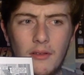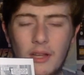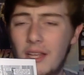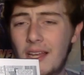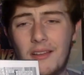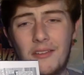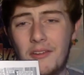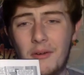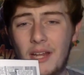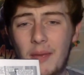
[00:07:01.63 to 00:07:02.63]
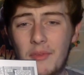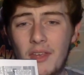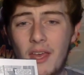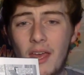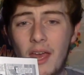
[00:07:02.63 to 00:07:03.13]
I don't know what her name is,
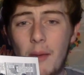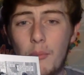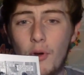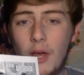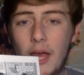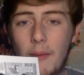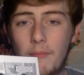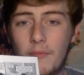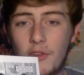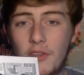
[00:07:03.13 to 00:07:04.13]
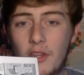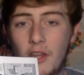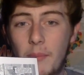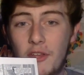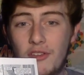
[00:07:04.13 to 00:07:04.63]
but they're sitting on
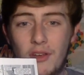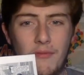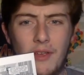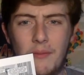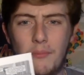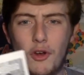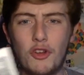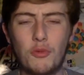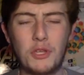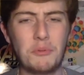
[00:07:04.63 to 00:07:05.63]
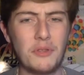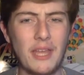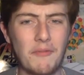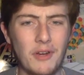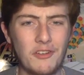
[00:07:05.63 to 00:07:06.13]
the bench here feeding birds, which you would
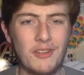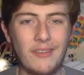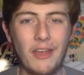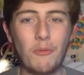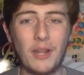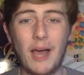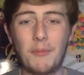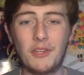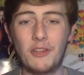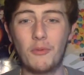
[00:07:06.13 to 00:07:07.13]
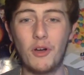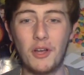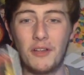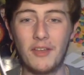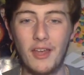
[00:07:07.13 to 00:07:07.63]
never actually think would happen in The
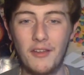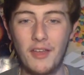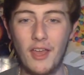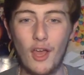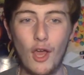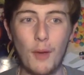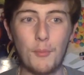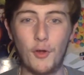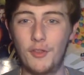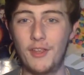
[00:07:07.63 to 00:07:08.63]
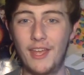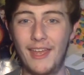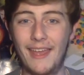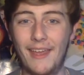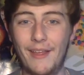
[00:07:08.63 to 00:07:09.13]
Walking Dead. But
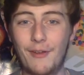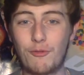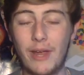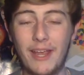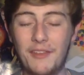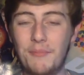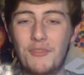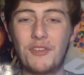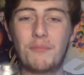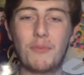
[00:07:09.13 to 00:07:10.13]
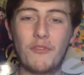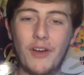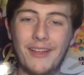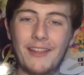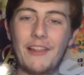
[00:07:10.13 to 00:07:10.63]
Rick has
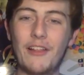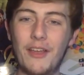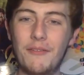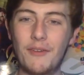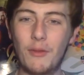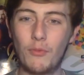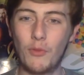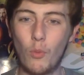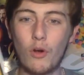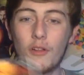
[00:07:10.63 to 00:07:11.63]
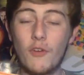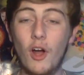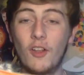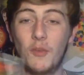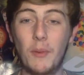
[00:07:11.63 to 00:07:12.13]
provided a life and the world for
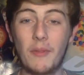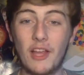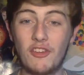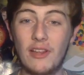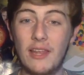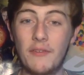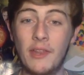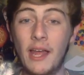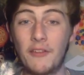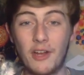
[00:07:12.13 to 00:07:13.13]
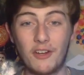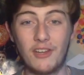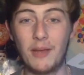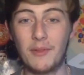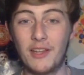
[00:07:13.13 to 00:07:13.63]
all these people to actually live in, and they're
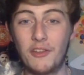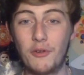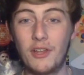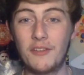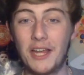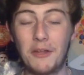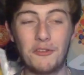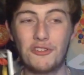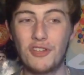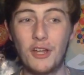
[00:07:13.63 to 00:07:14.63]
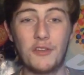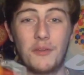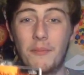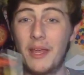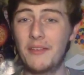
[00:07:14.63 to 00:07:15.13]
actually able to do this. And I just thought it was
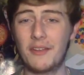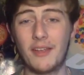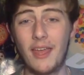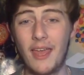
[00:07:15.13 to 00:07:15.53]
amazing.